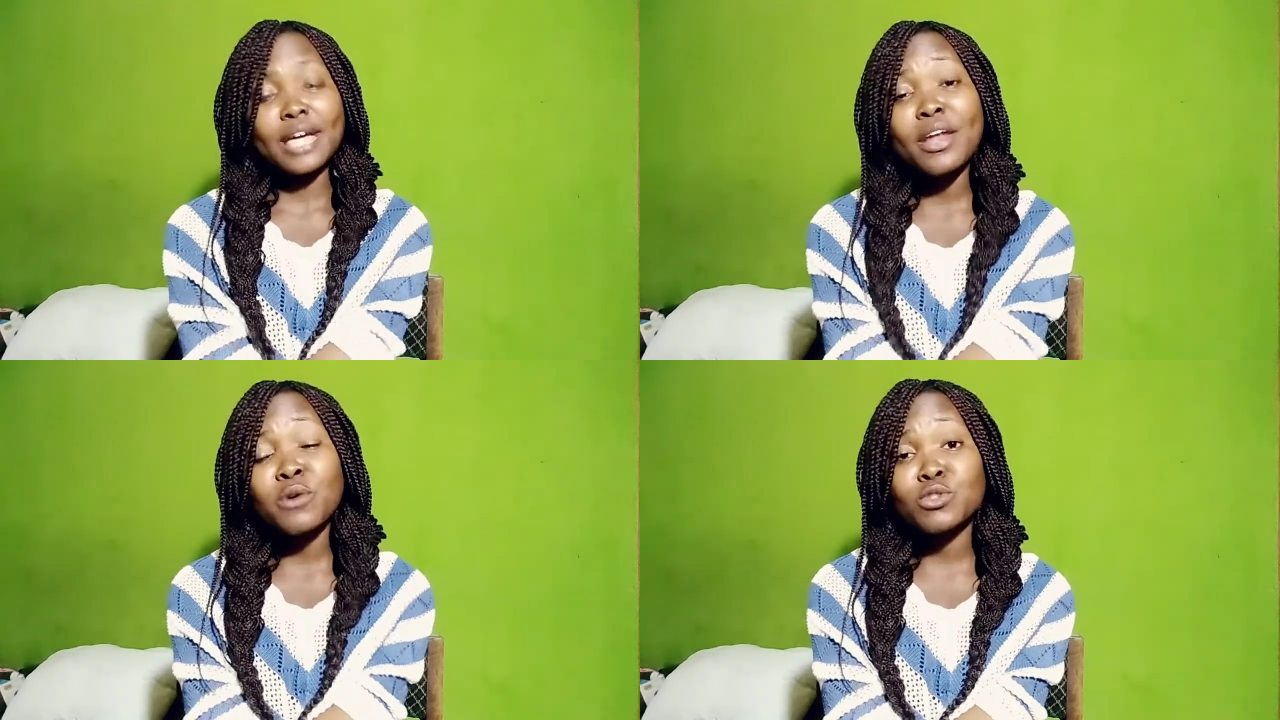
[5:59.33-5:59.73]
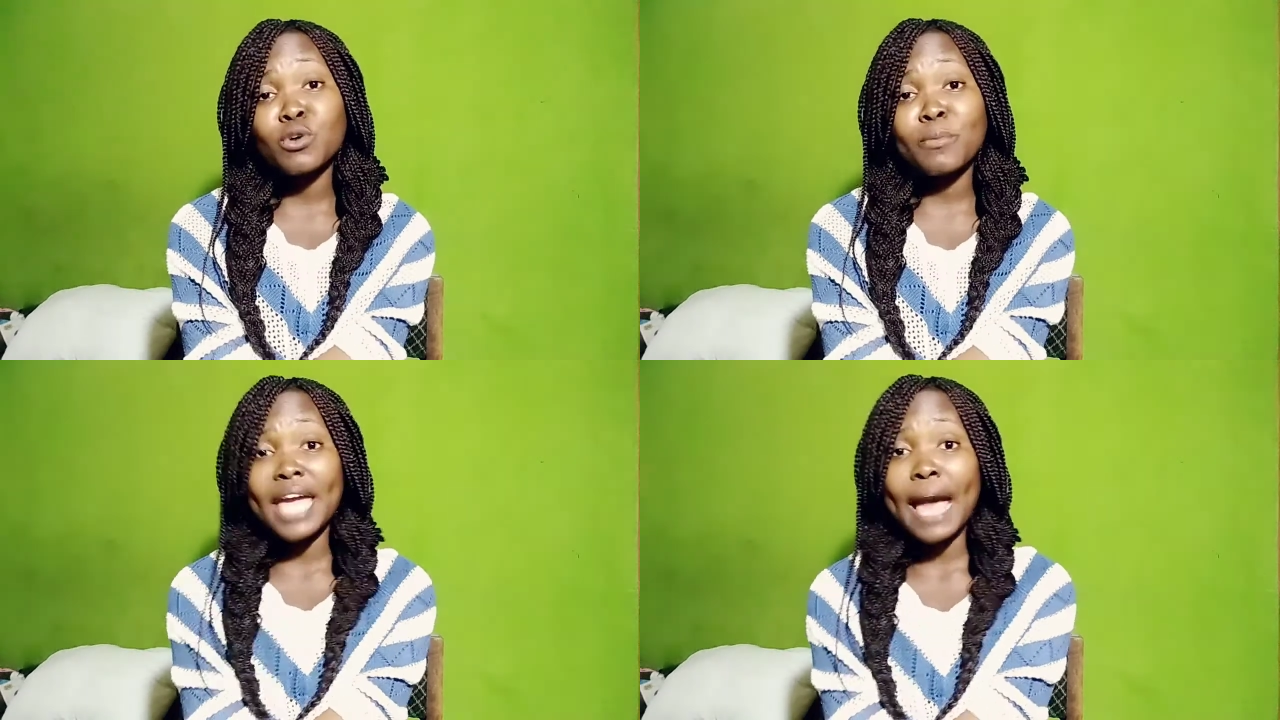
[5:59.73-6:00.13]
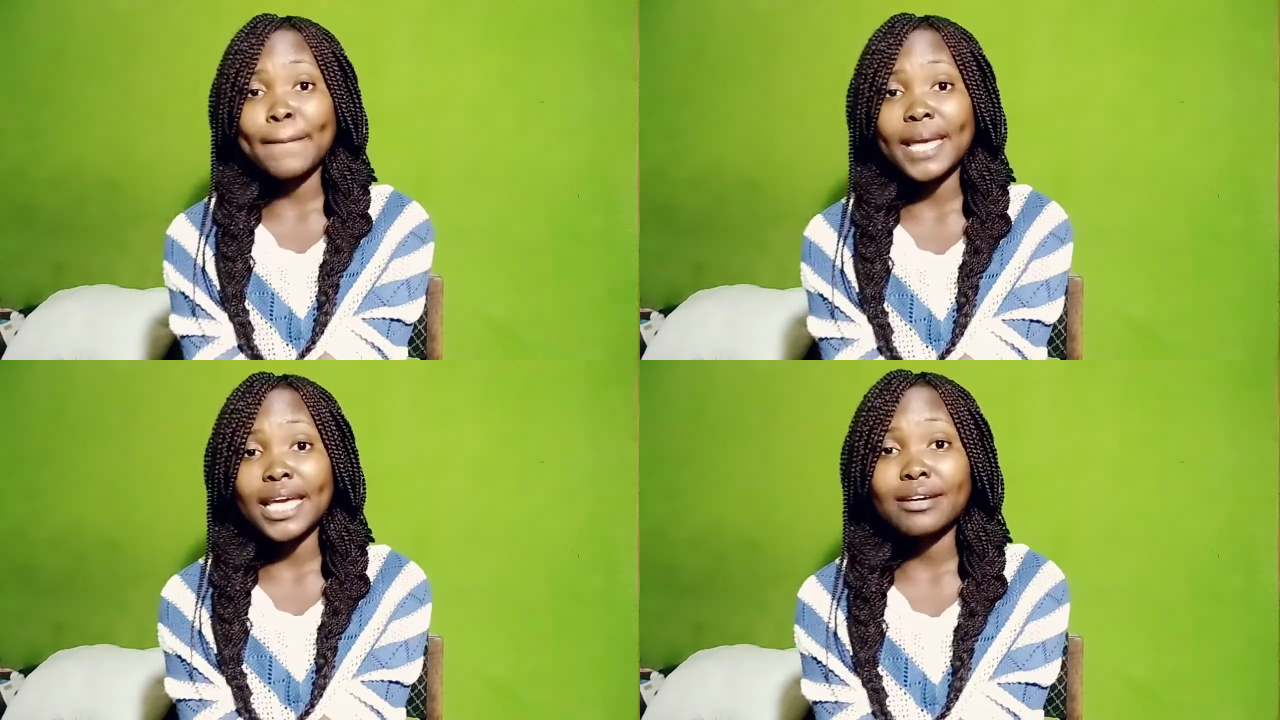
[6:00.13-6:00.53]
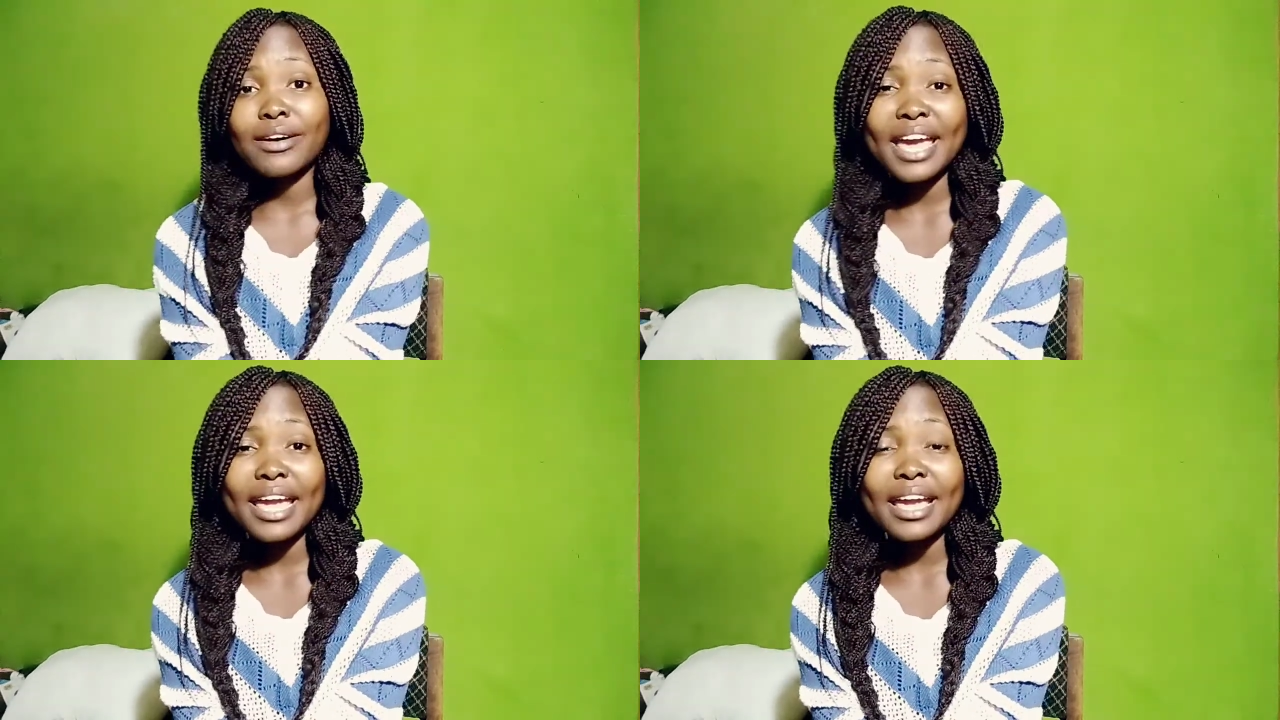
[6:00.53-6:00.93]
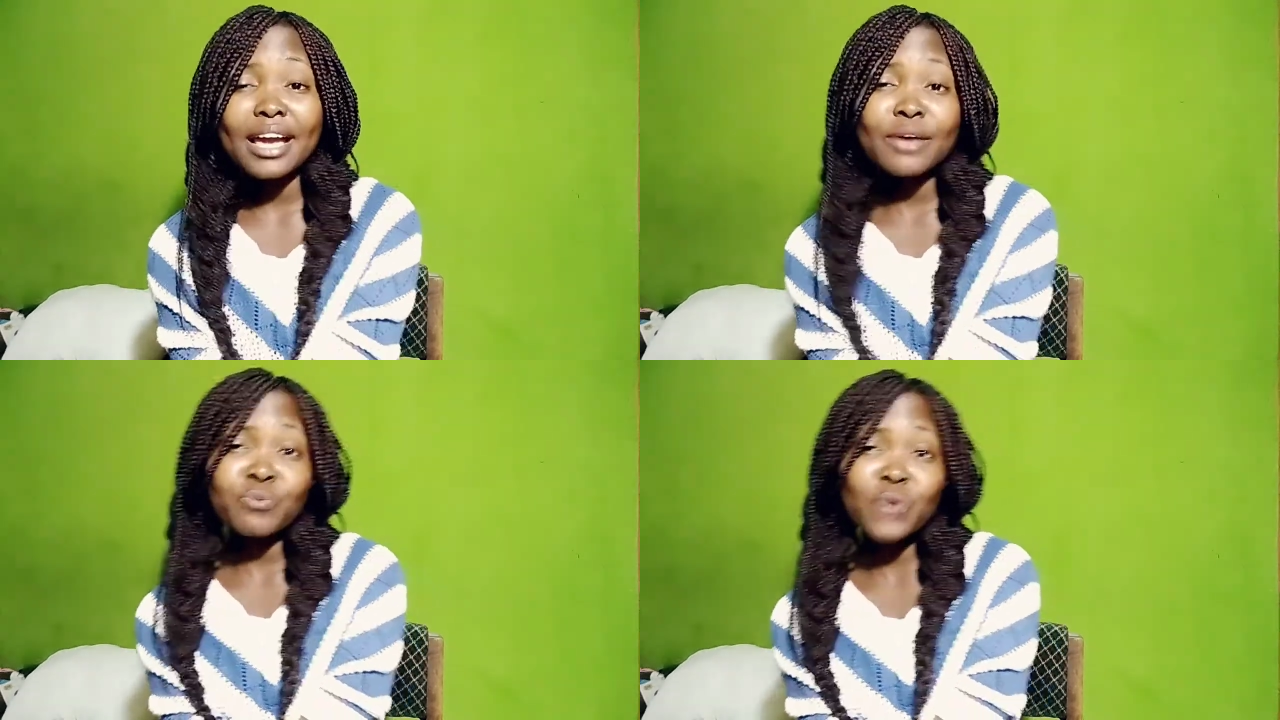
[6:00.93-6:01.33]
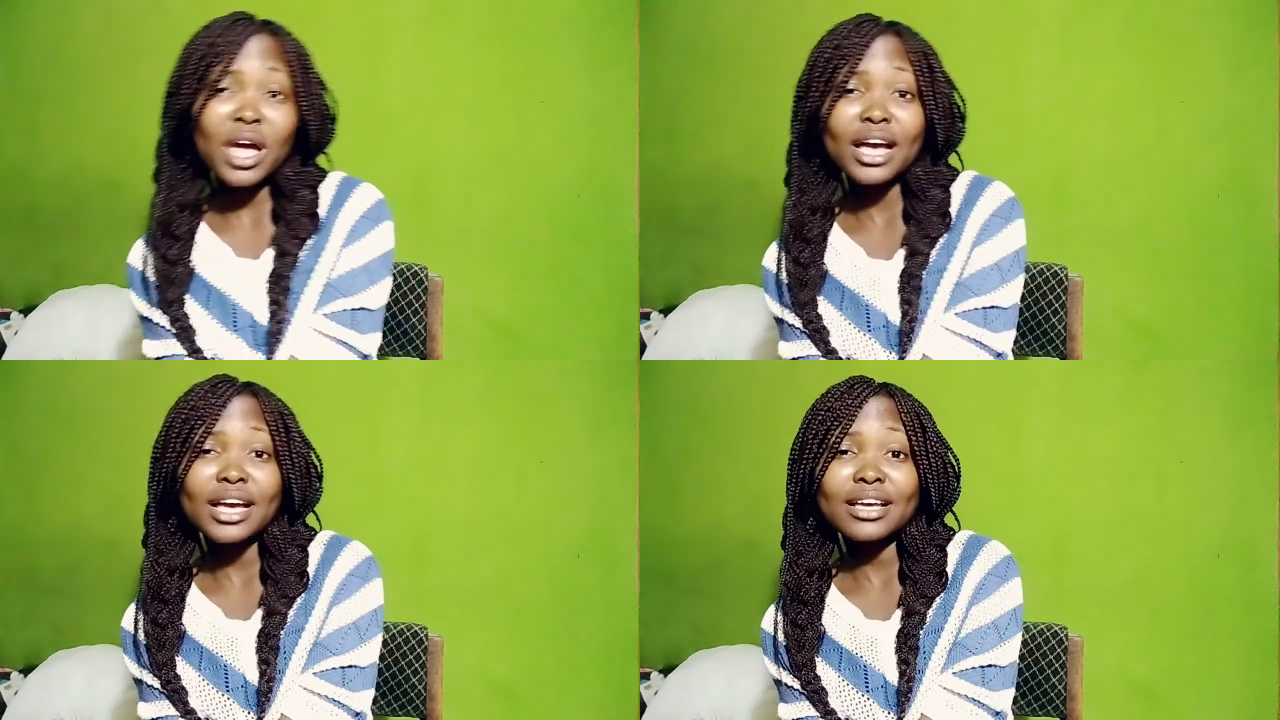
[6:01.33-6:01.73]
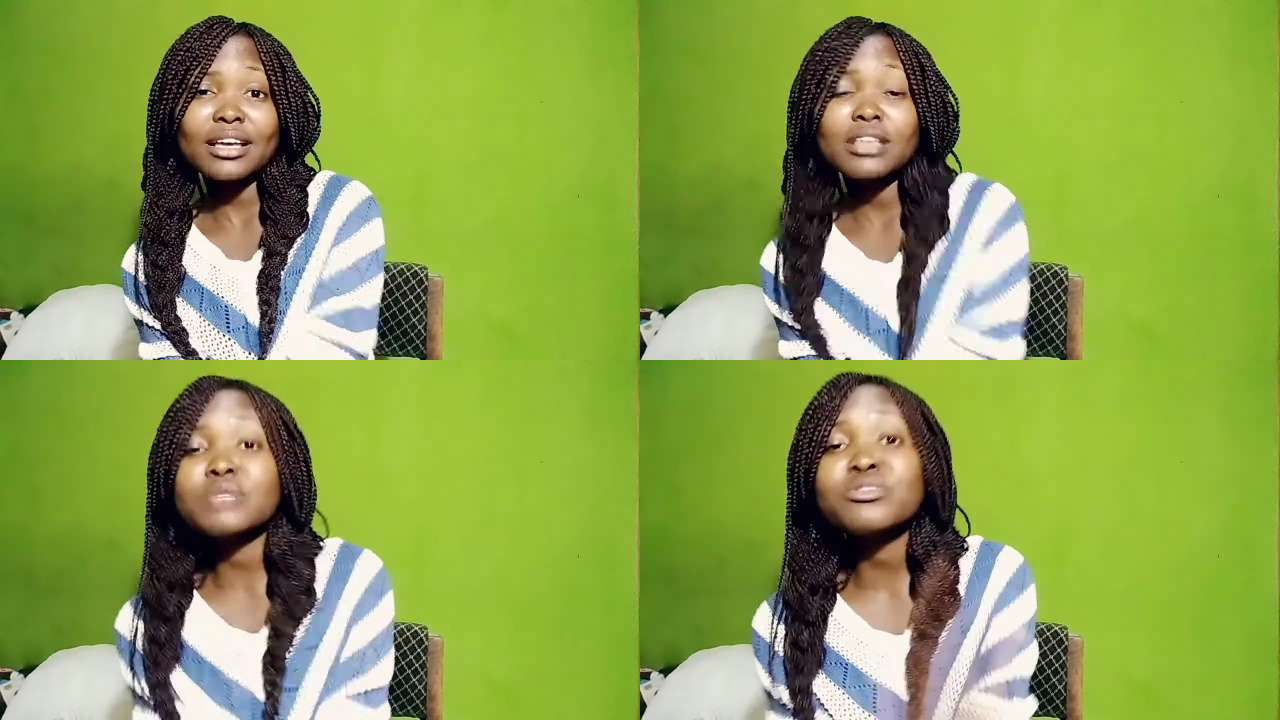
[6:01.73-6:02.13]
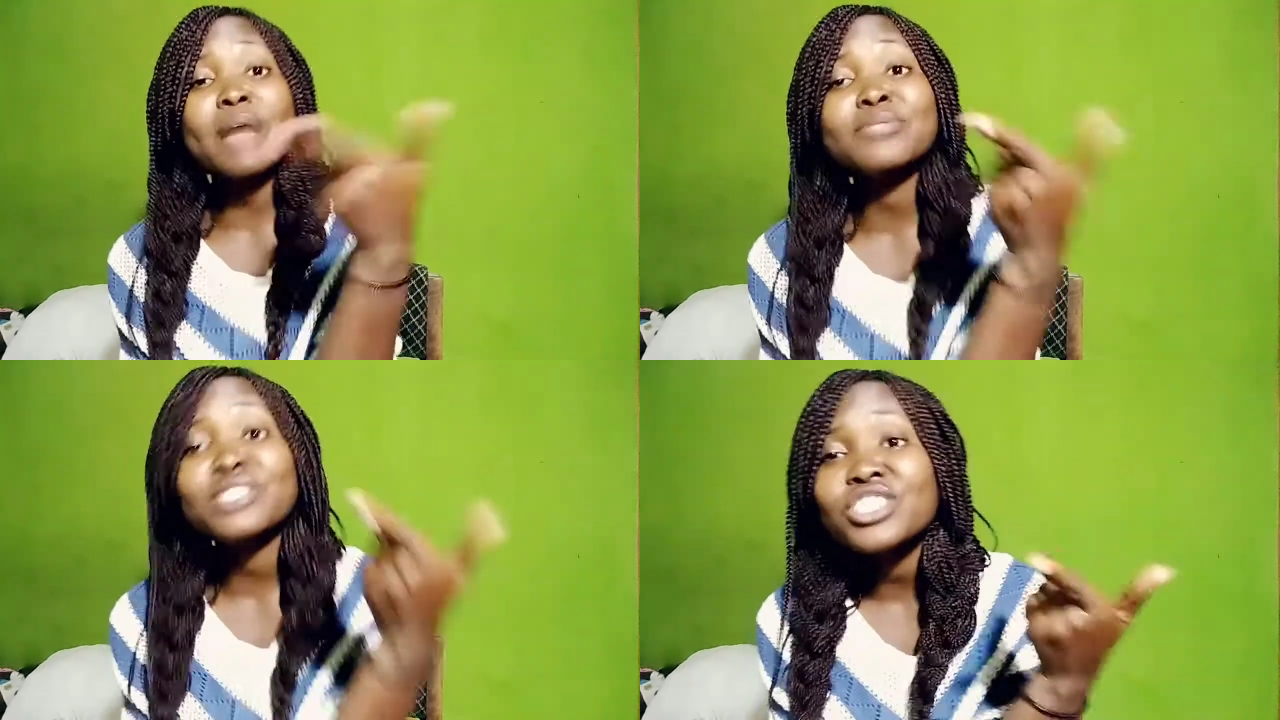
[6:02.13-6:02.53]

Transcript: And also be happy, okay? Mwah. Subscribe to